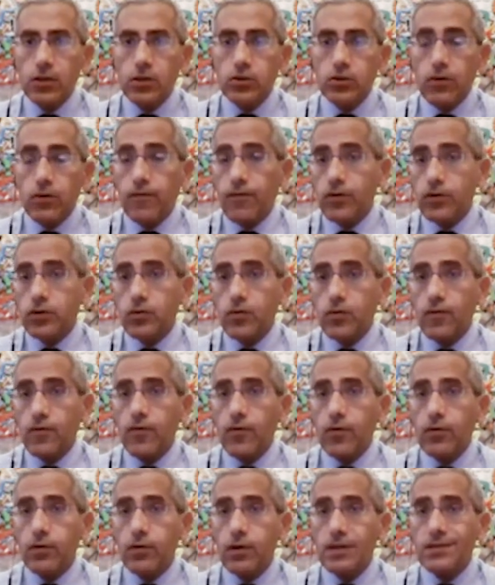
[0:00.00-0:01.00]
So first of
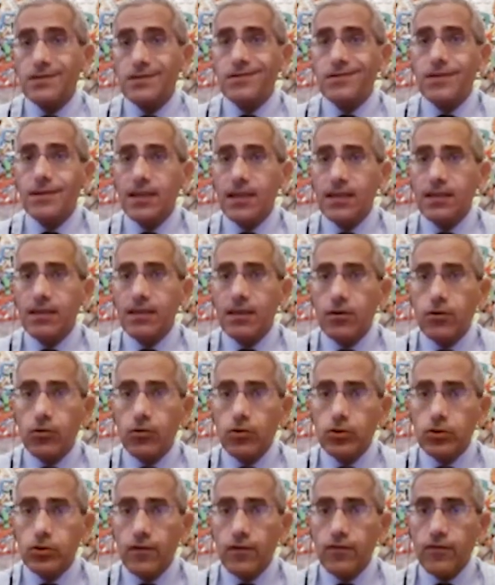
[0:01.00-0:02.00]
all, it's a leading
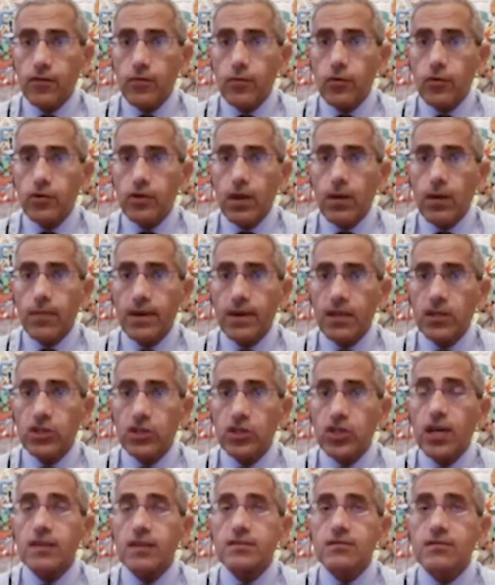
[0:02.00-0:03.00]
cause of pneumonia,
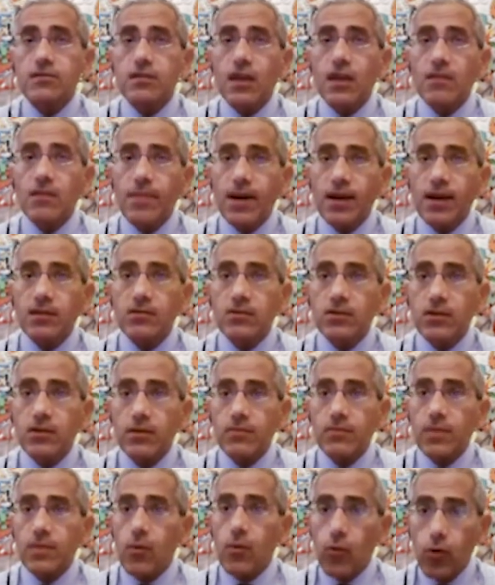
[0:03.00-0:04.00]
meningitis, and
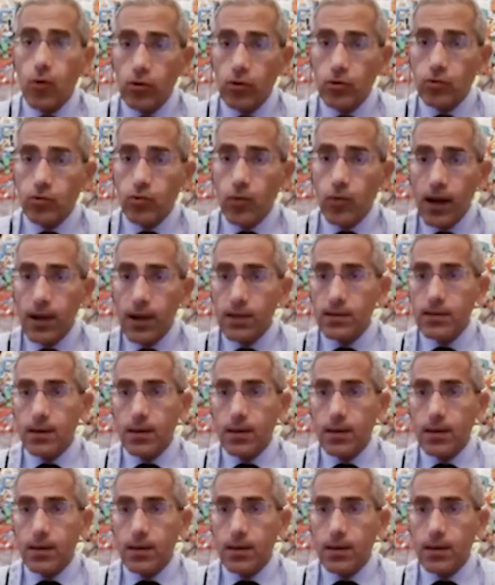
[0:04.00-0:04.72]
bacteremia worldwide.